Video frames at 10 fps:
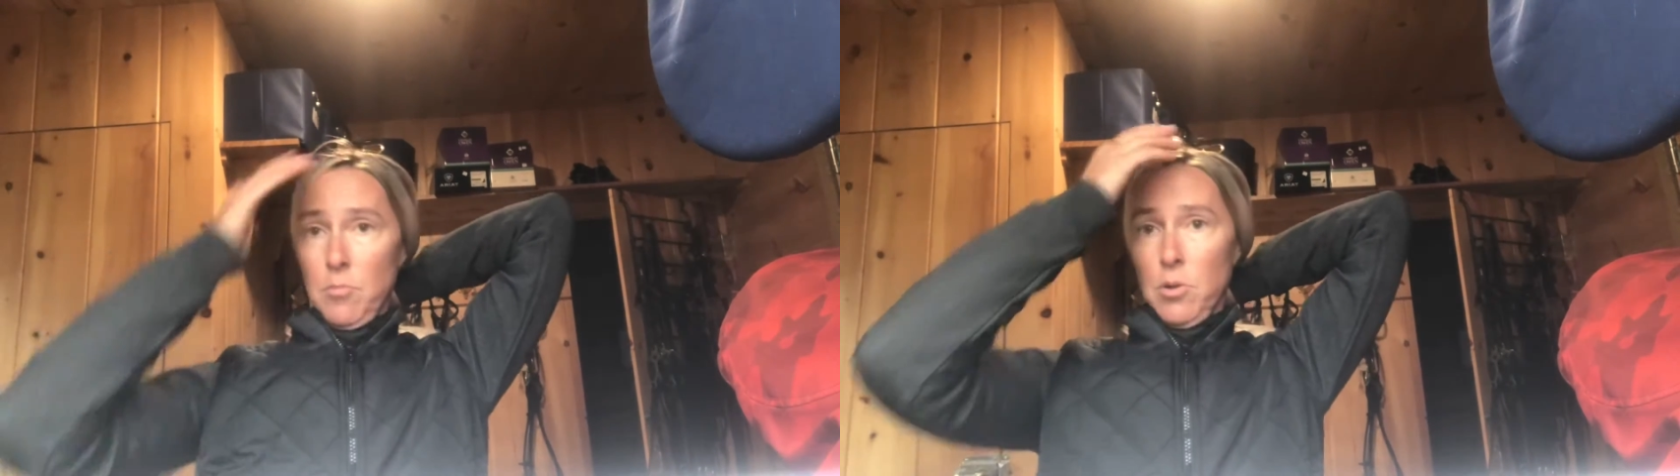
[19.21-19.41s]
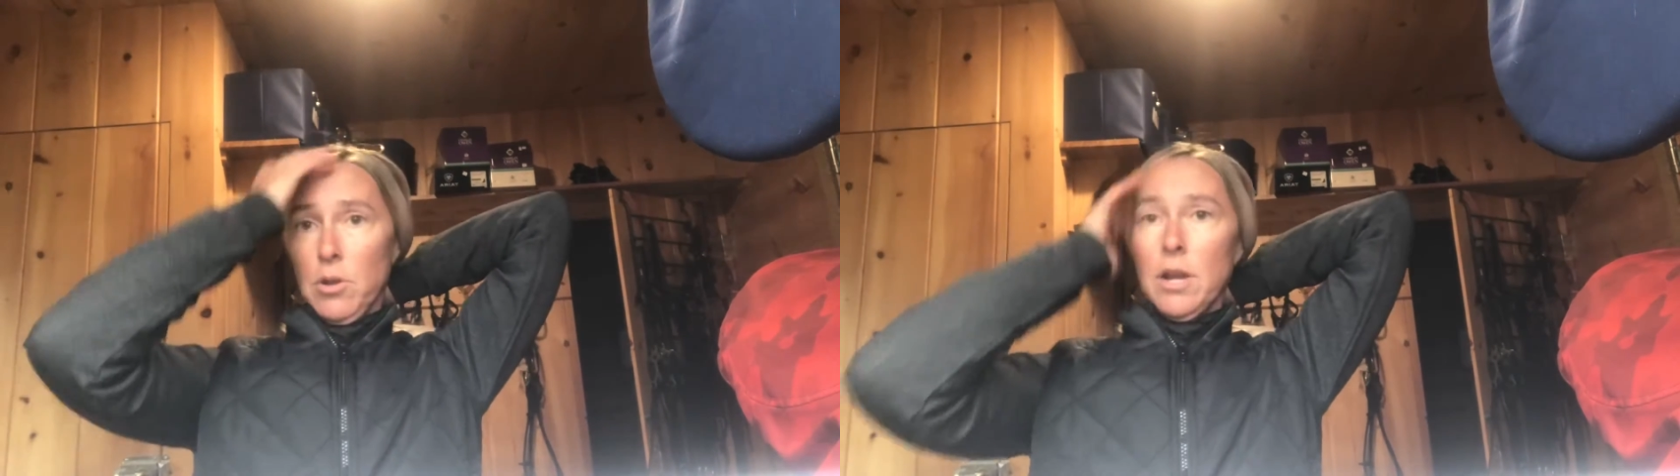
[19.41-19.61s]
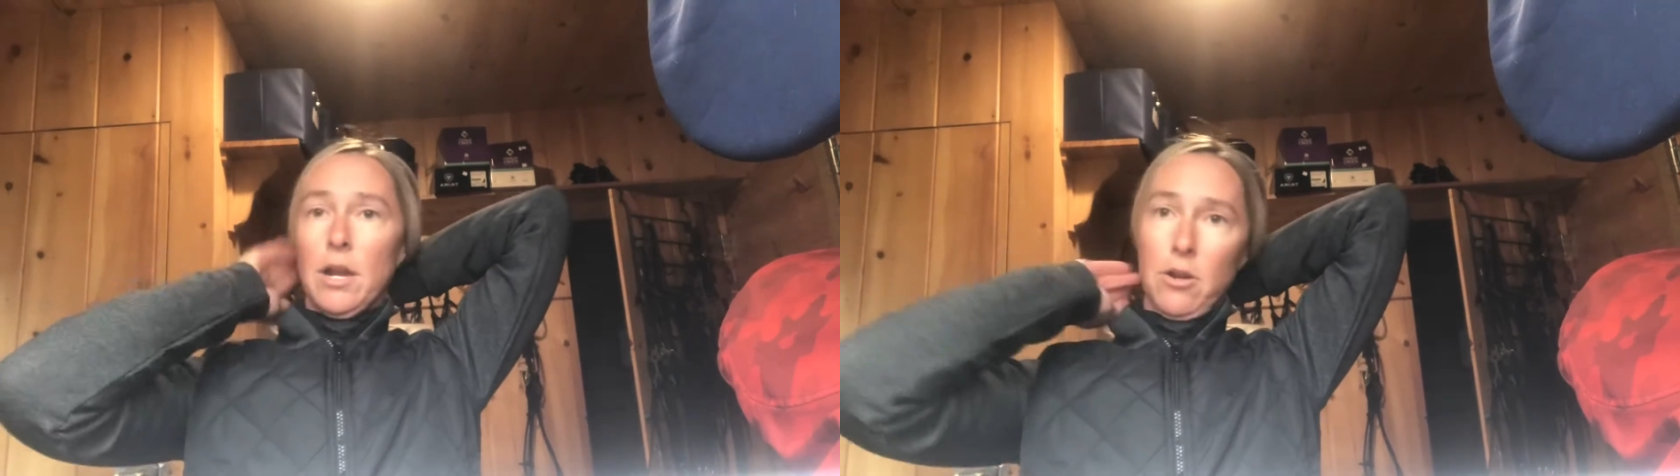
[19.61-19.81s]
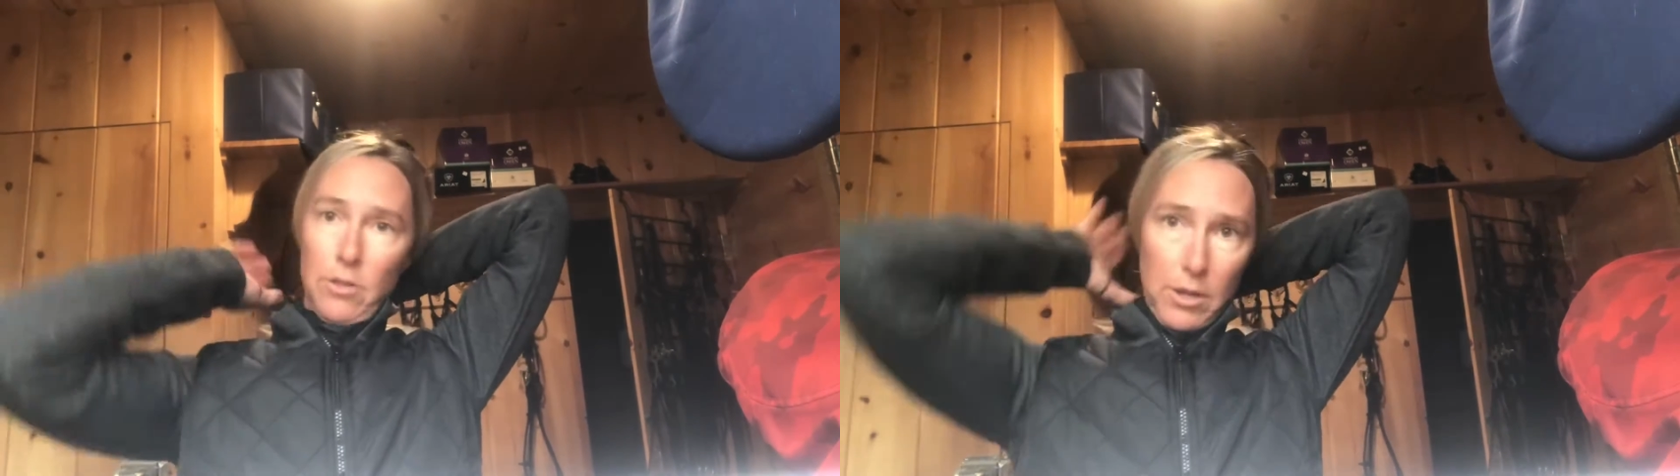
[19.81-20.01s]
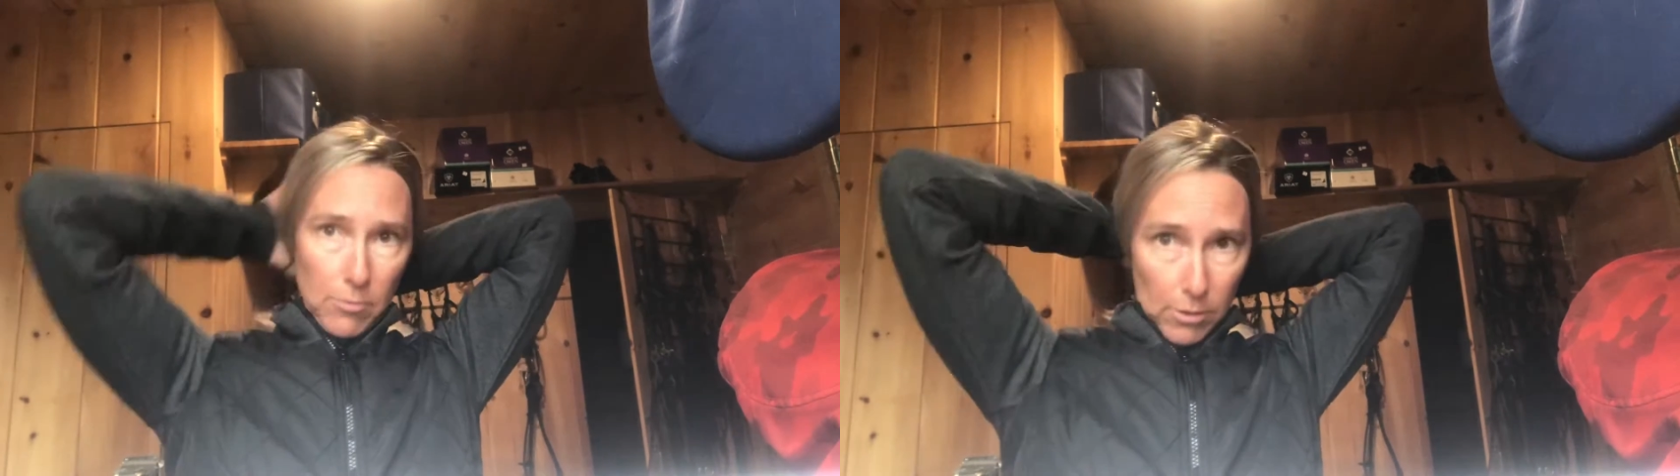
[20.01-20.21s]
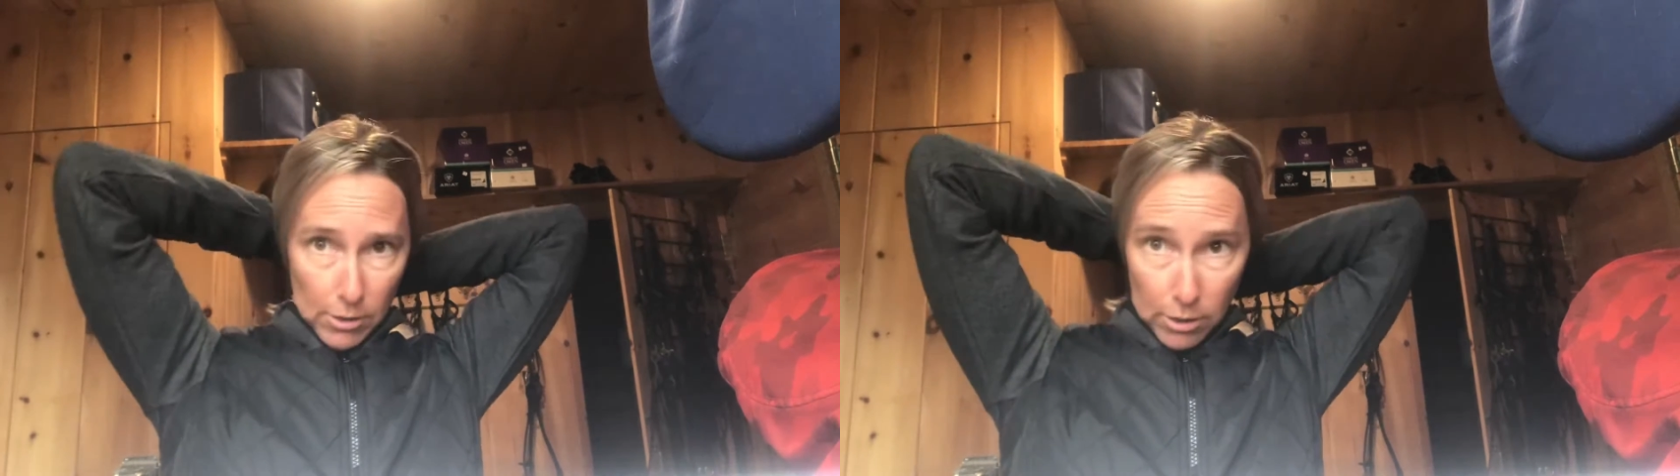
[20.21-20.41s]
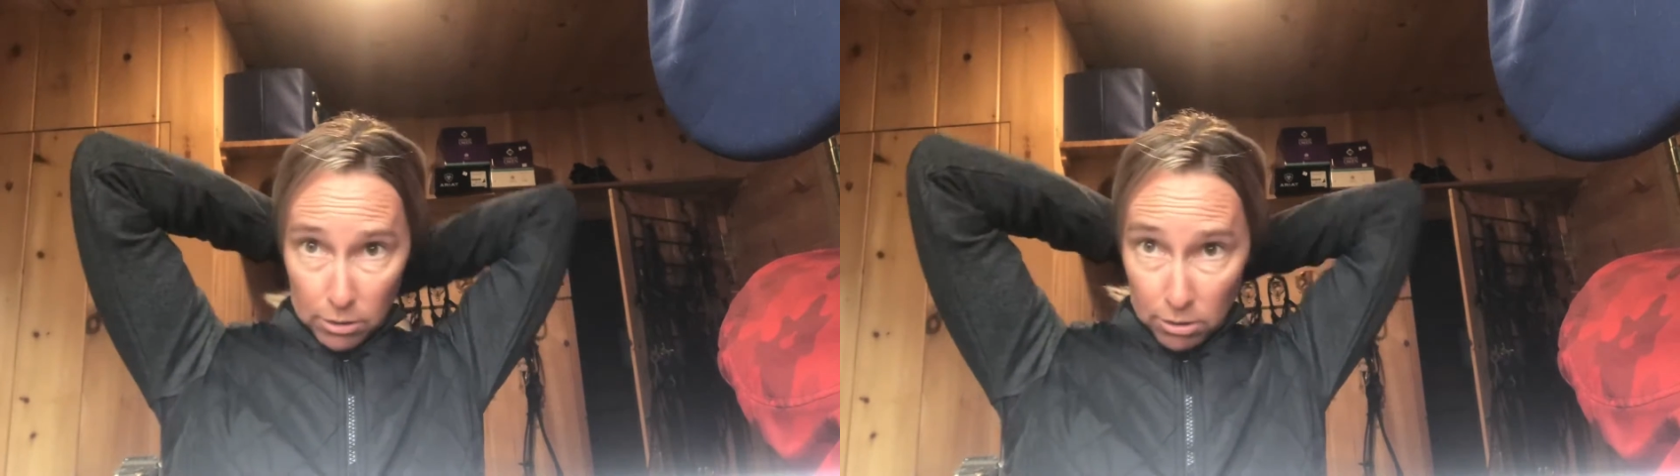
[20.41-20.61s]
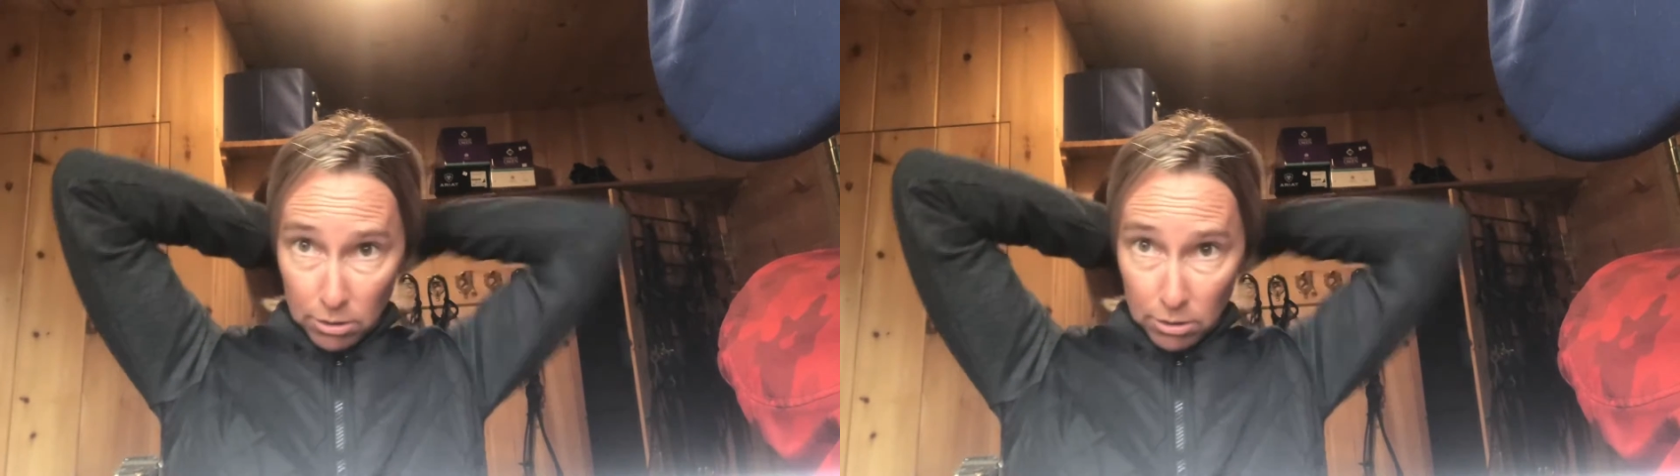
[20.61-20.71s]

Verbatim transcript: pull our hair like we're a